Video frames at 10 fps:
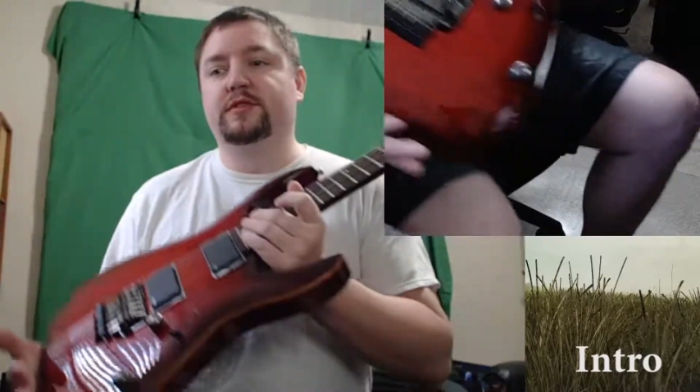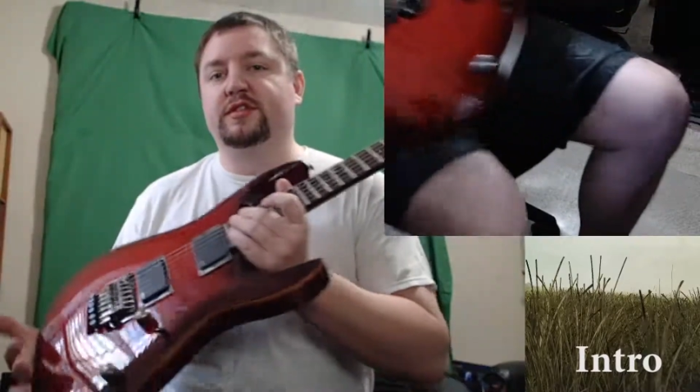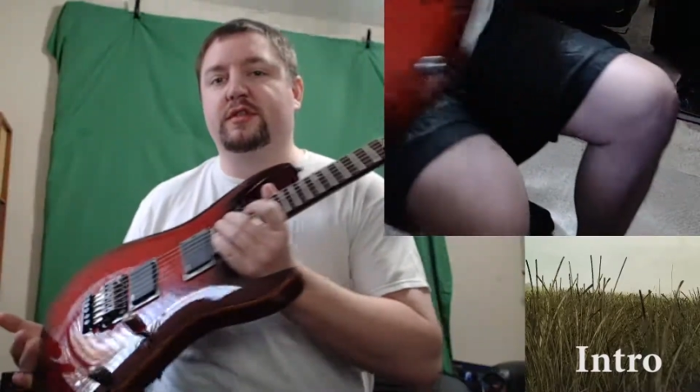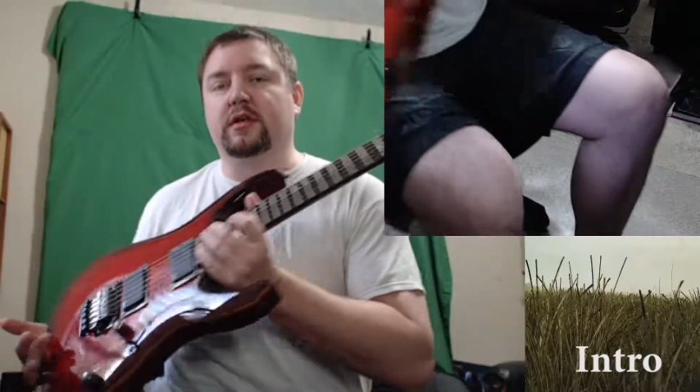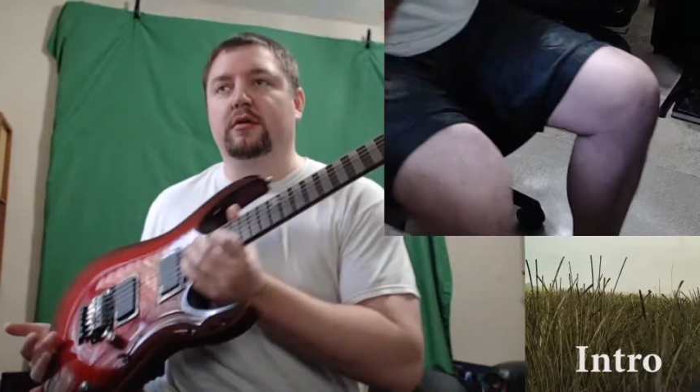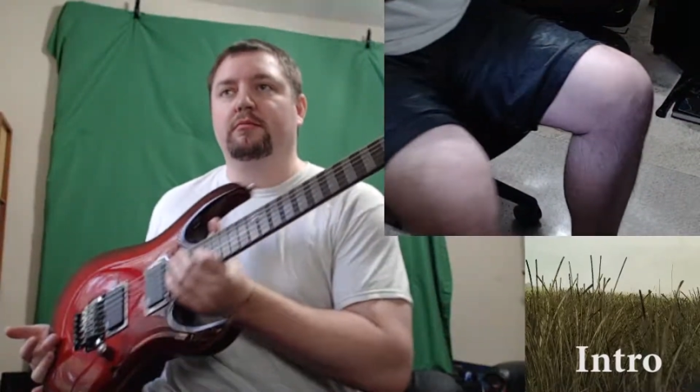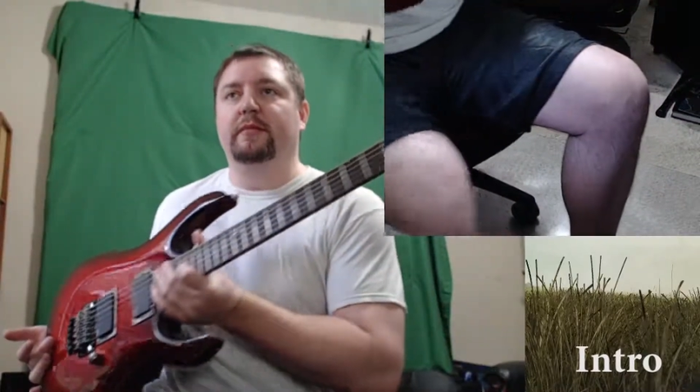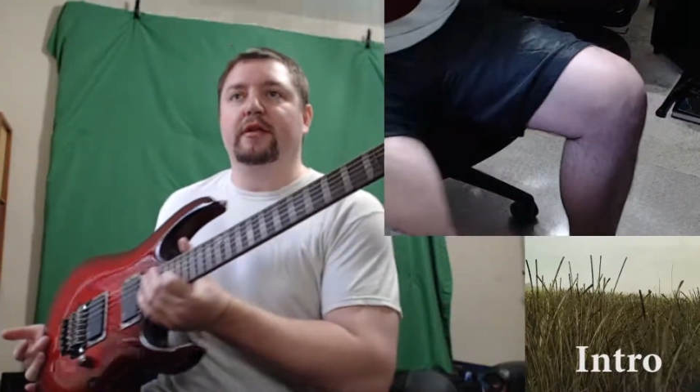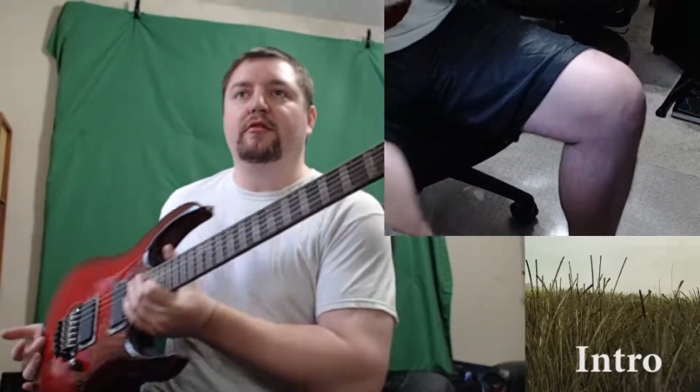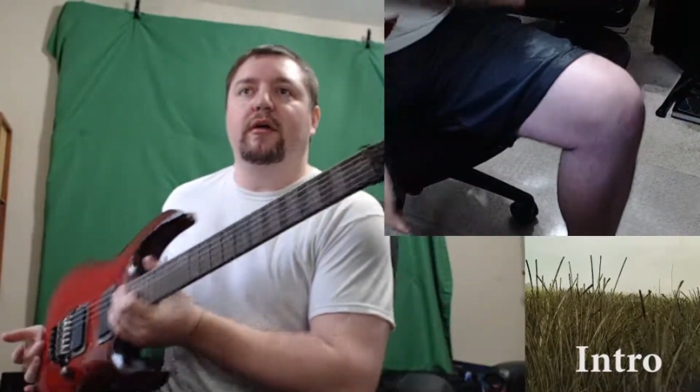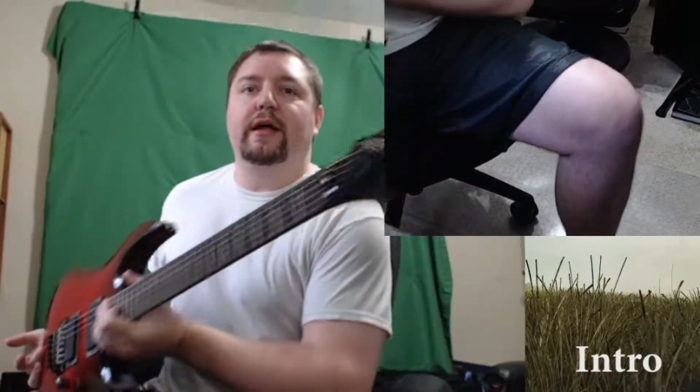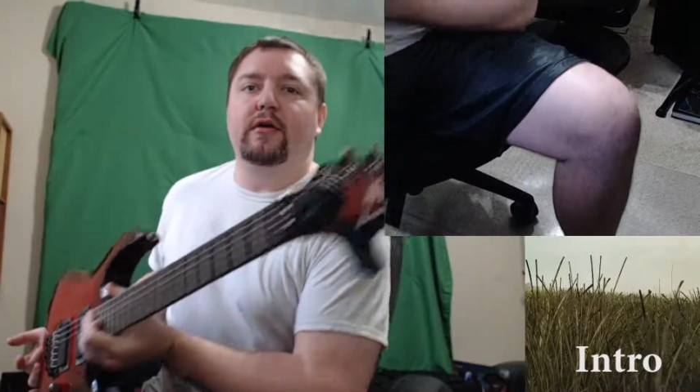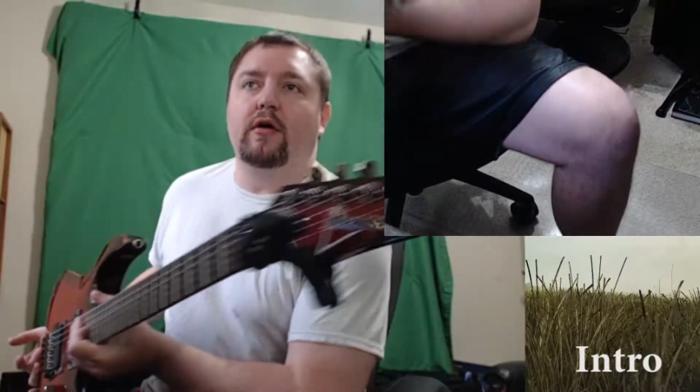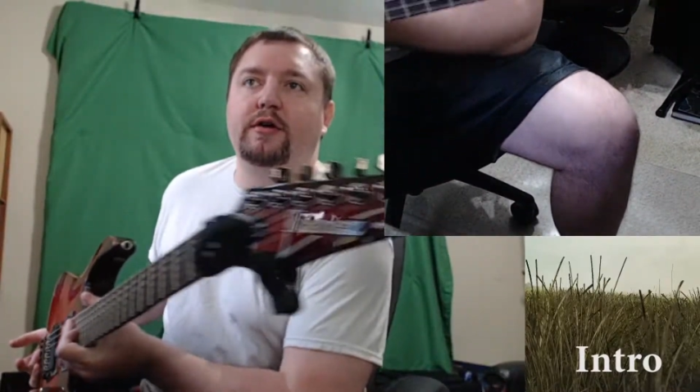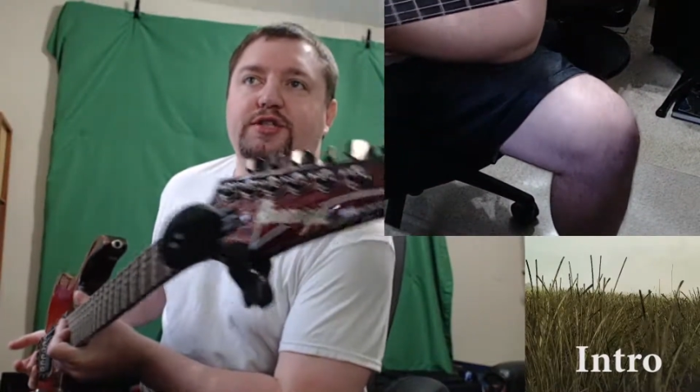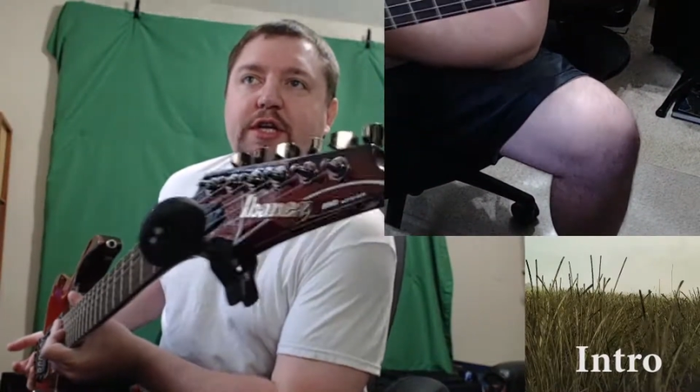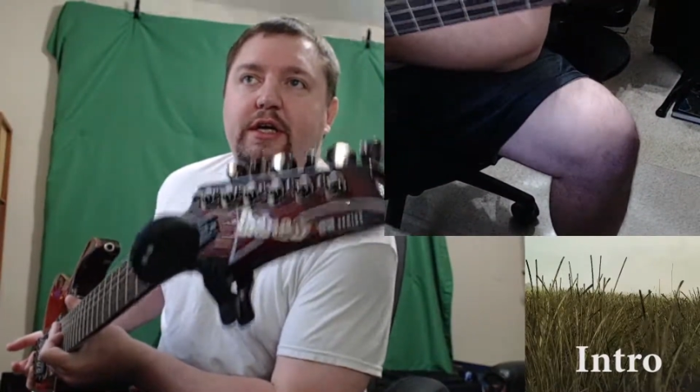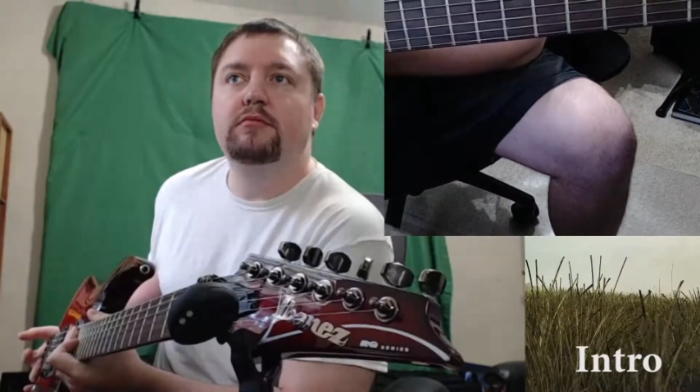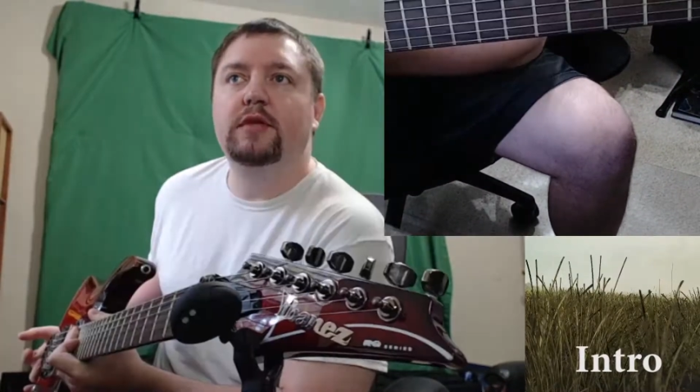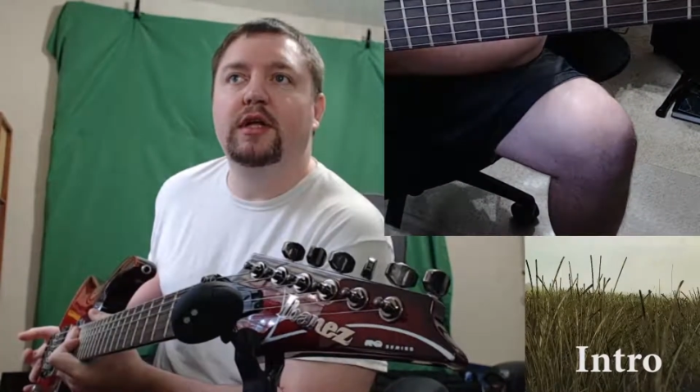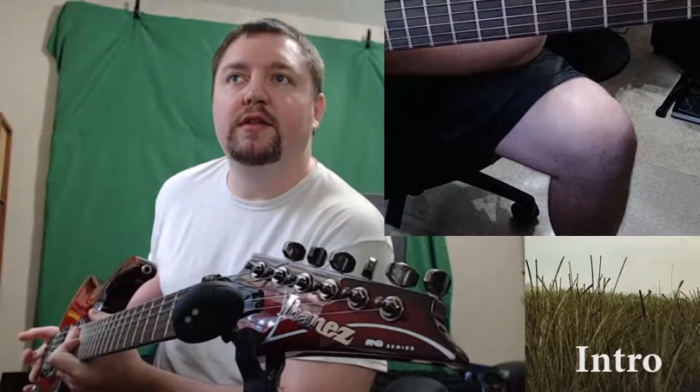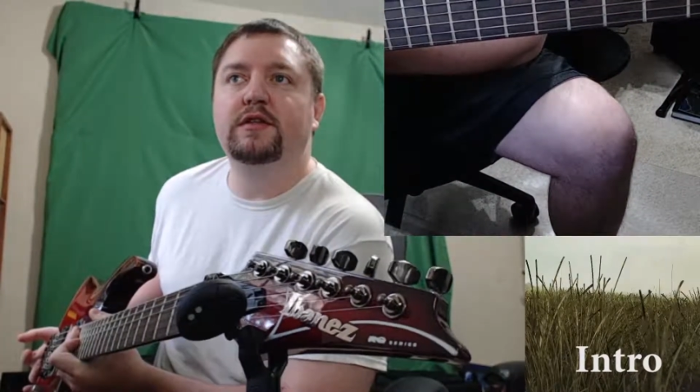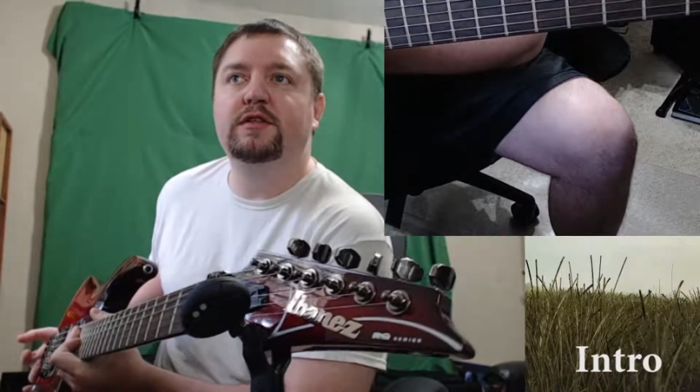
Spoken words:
Just a mid-grade RG, nothing